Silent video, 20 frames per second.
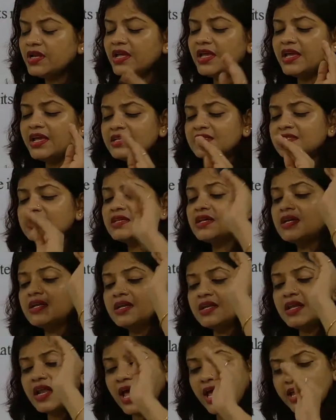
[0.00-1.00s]
Is
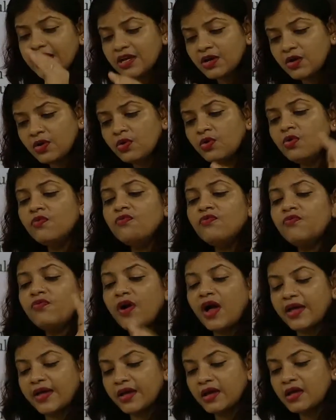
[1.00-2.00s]
nichrome
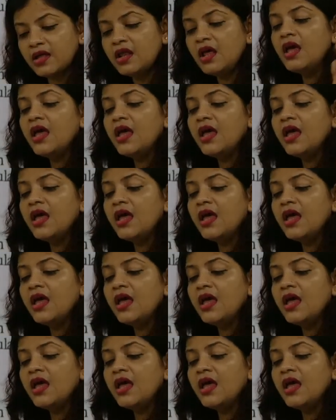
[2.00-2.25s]
wire